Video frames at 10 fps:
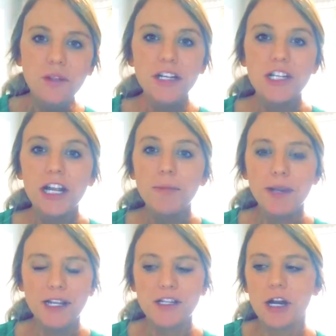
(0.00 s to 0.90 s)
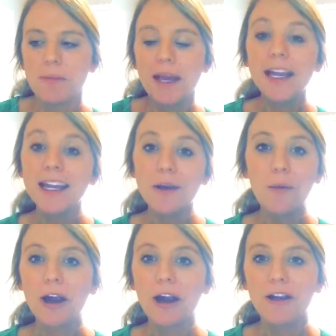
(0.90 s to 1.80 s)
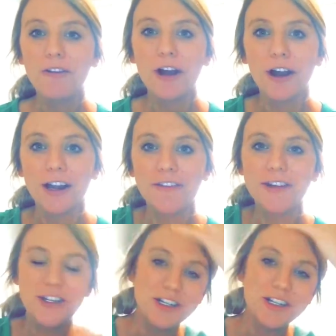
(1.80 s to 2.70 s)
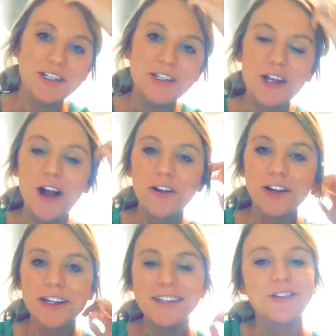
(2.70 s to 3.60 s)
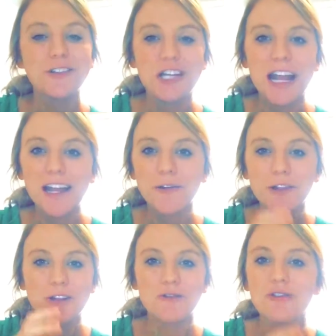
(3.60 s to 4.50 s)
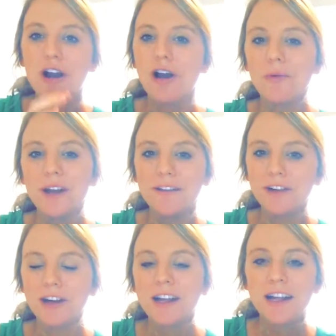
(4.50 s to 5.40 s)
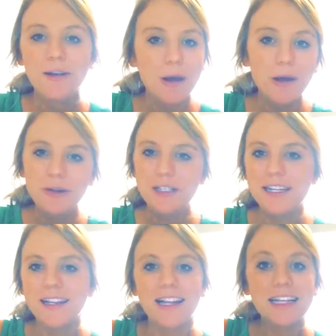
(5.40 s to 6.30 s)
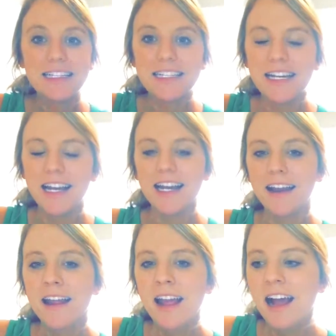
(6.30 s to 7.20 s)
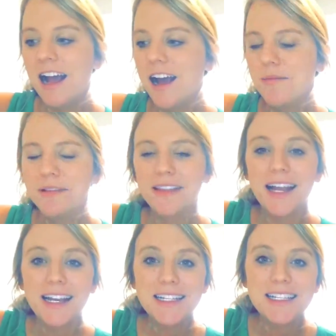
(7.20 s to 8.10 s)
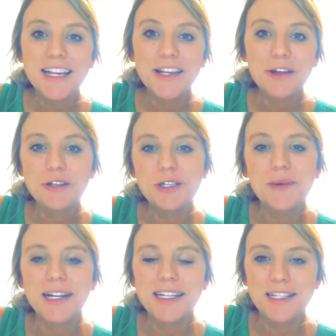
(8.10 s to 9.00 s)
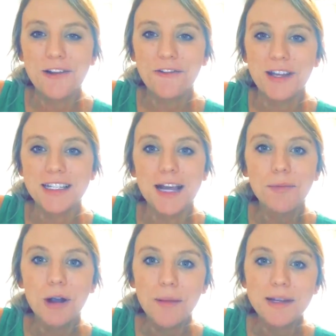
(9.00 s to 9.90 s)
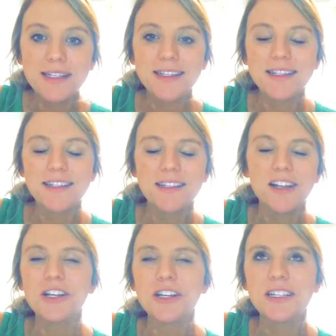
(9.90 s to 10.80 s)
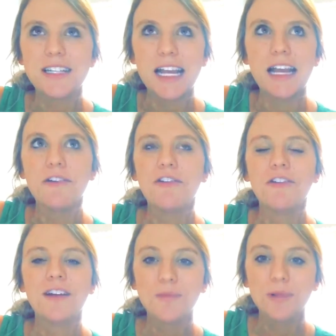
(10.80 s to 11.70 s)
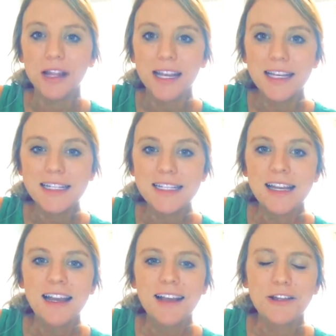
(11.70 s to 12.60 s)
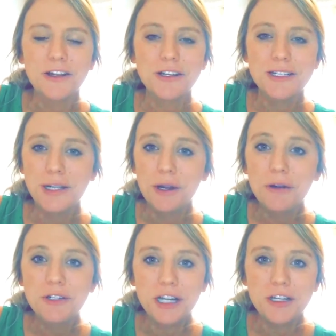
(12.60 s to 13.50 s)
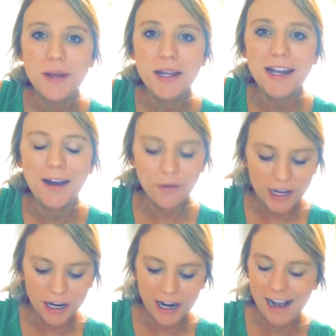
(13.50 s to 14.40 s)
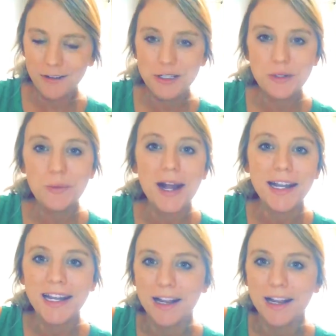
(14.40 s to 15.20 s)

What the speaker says: share a picture. Make it a work of art. If it's just a chocolate shake with a straw, whatever, post it. Let us see it. Let us see those sweaty selfies. I promise this is such a safe place. There's zero judgment. I don't care how sweaty